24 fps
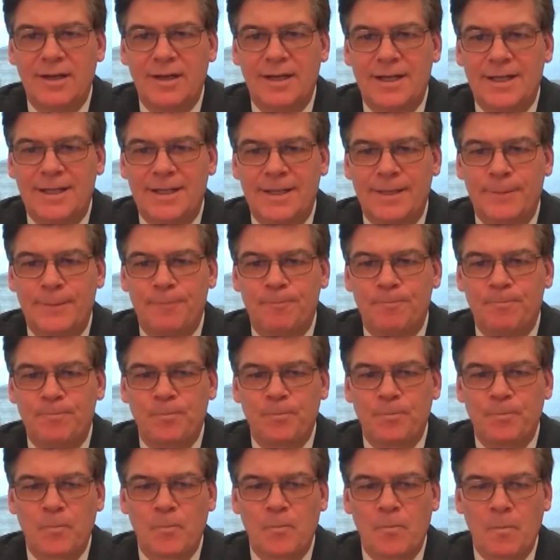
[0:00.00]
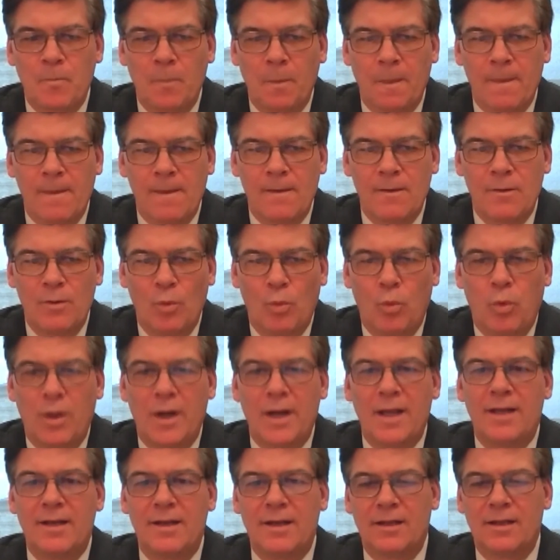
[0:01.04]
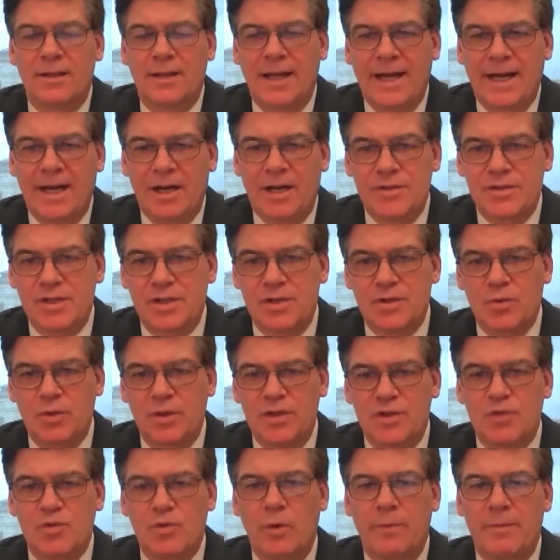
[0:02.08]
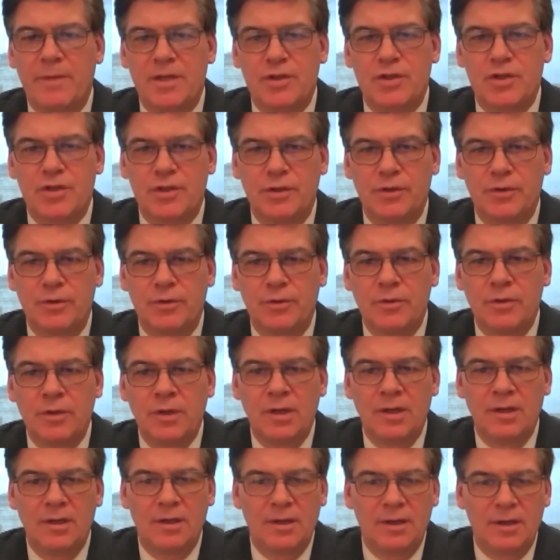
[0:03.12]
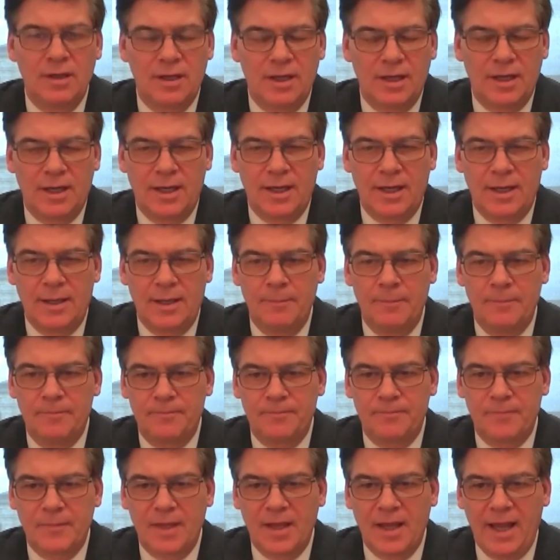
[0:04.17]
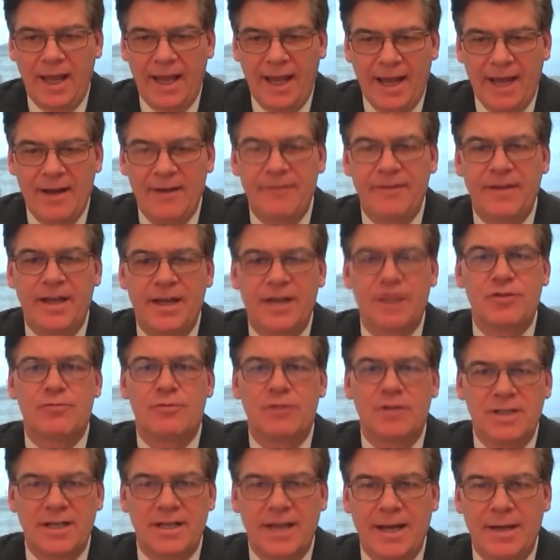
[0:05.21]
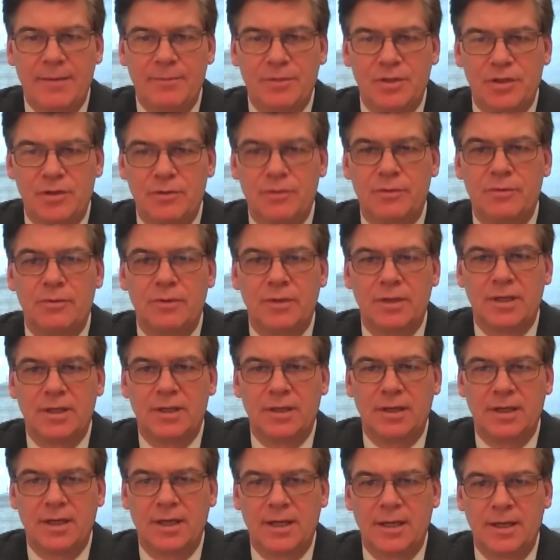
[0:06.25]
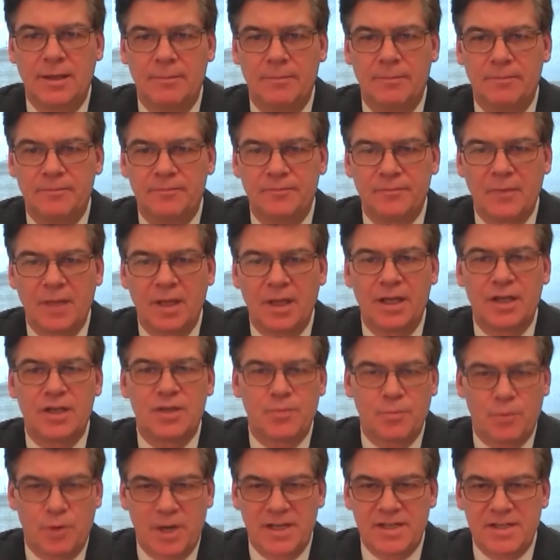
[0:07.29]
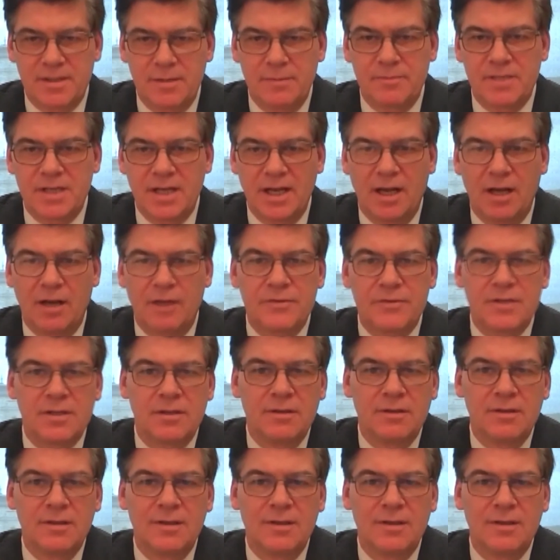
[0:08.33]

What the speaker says: What it allows is women to have extra time to express themselves